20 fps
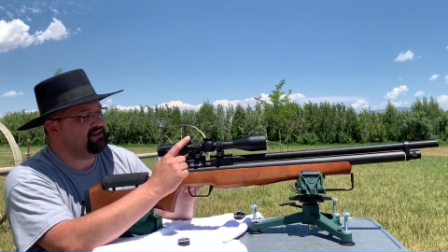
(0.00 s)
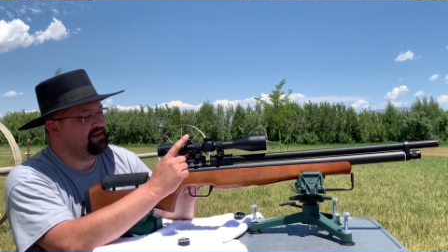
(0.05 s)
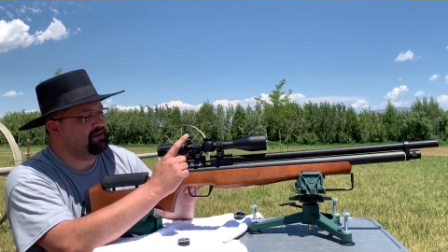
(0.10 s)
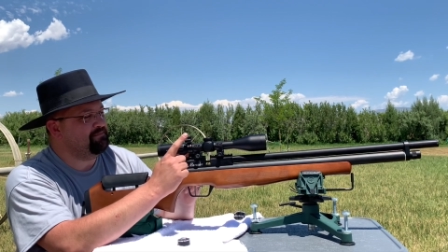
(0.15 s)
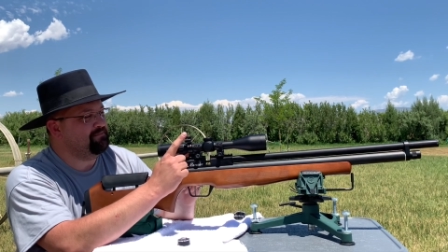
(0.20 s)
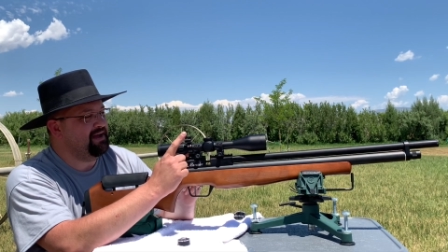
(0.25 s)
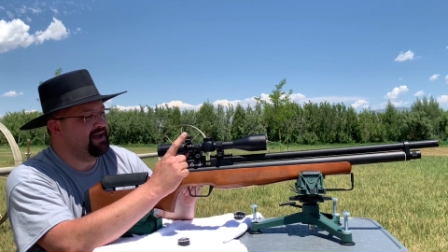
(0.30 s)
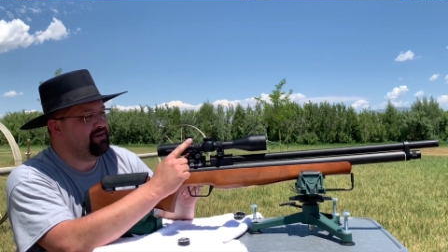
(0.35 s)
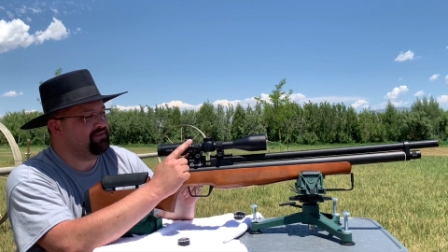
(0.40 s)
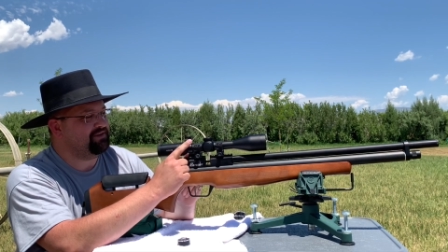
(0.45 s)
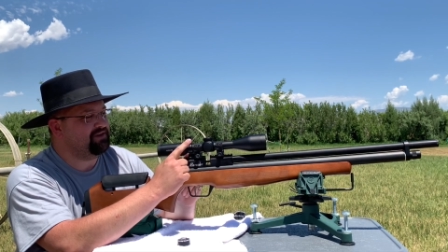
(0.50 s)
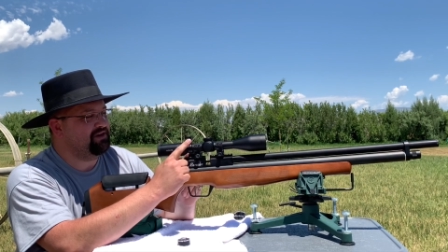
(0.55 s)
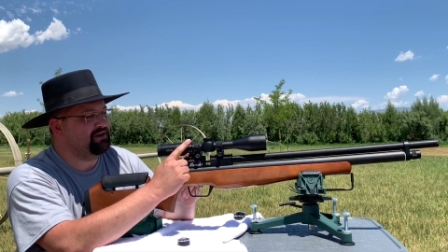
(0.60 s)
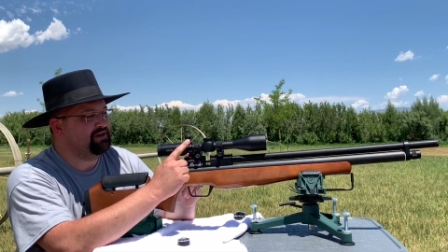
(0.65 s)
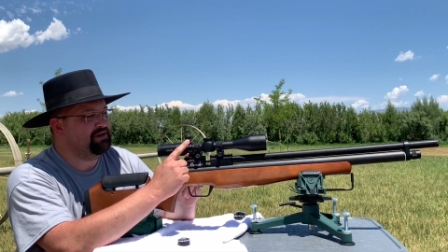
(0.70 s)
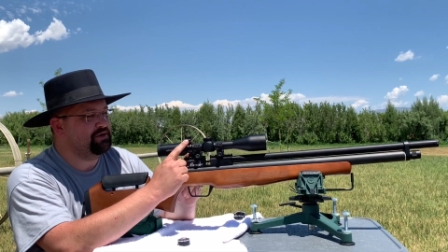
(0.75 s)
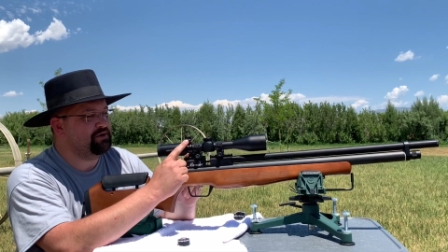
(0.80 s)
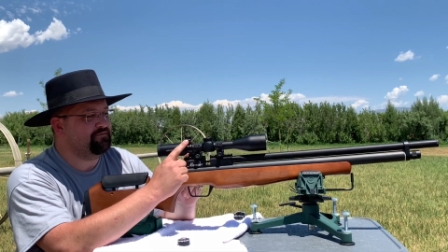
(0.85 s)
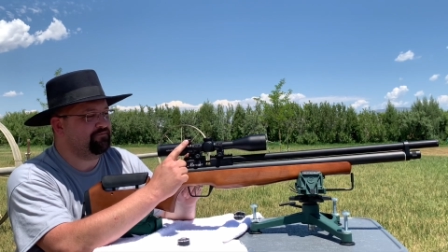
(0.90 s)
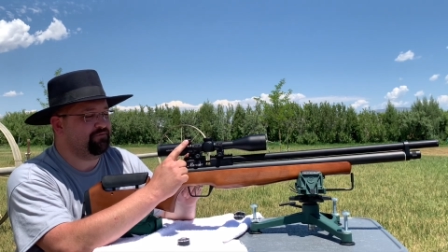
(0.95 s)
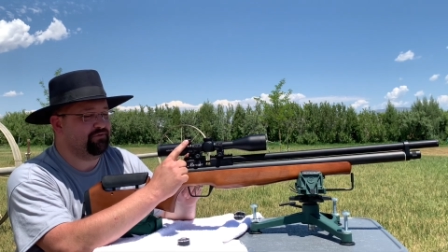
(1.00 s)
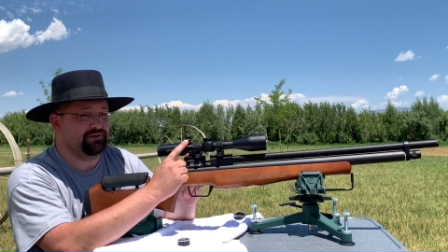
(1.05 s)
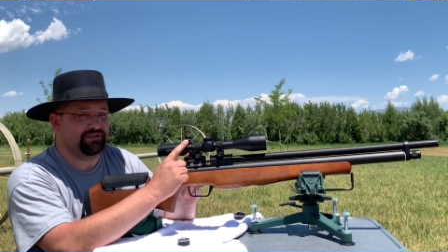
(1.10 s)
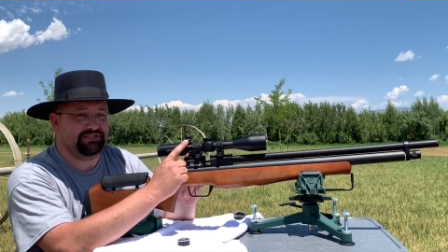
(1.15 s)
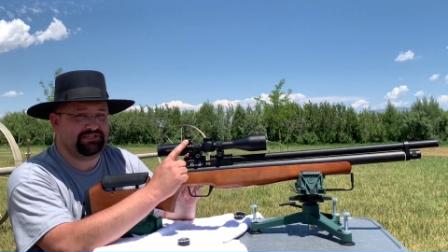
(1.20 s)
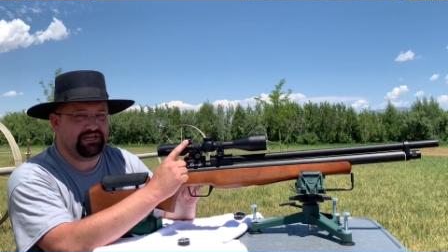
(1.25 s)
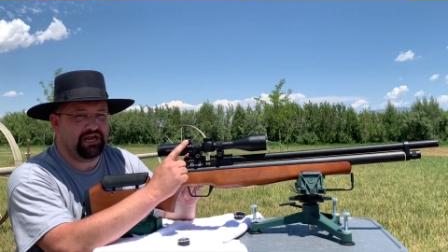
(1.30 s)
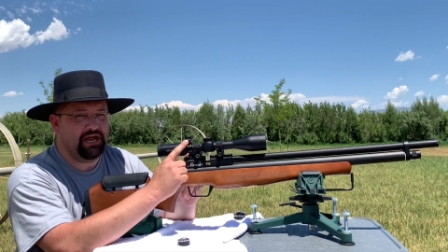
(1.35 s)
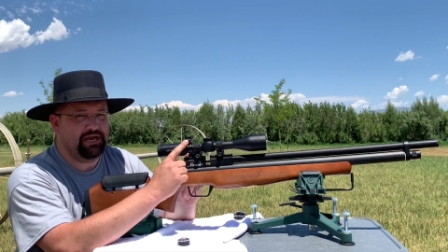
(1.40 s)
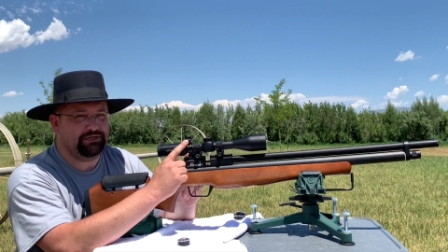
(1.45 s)
a mount on here for a
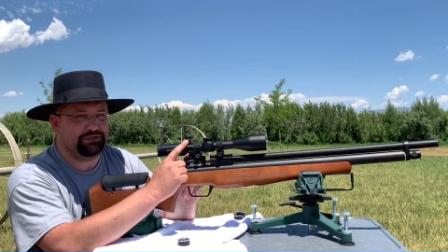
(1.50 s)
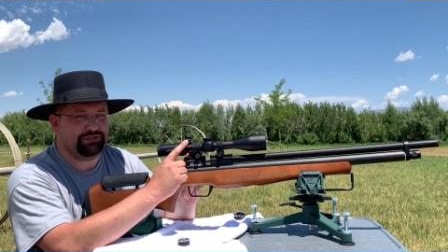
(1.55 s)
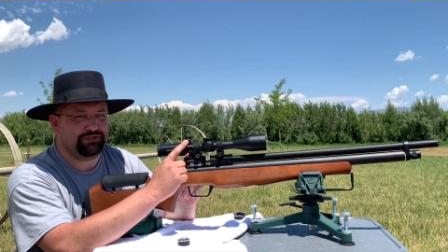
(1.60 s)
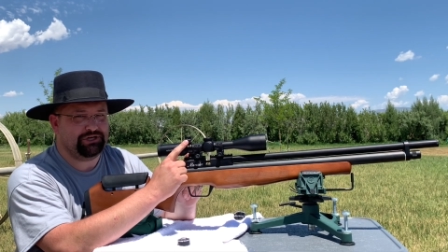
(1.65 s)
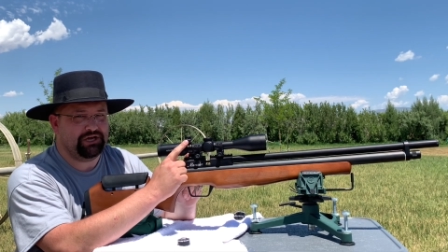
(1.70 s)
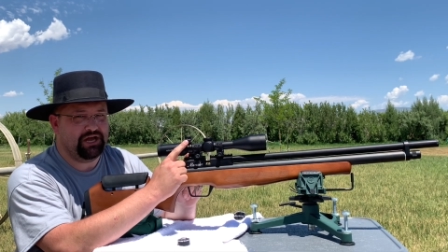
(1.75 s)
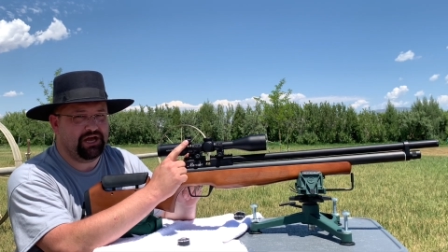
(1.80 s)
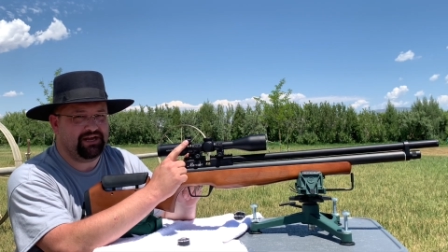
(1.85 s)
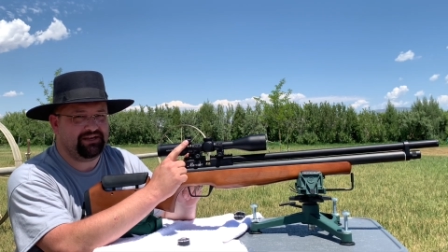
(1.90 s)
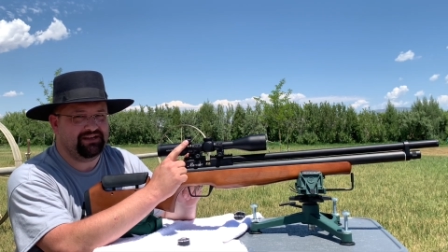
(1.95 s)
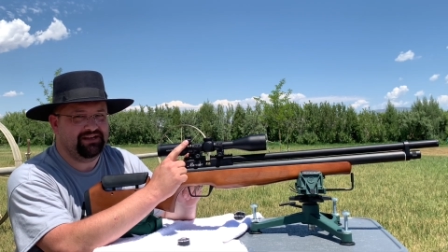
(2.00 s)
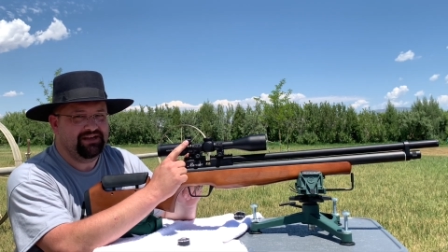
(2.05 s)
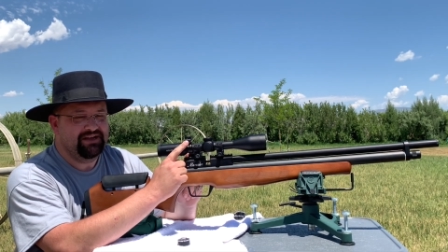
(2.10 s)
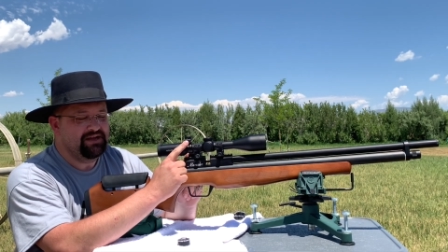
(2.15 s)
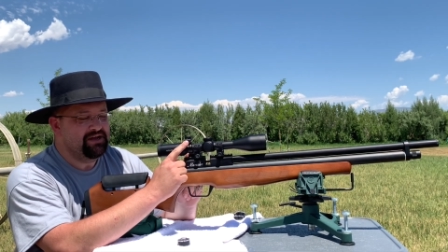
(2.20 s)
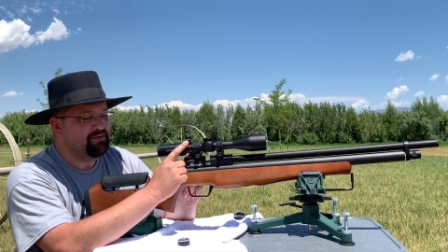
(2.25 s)
side shot,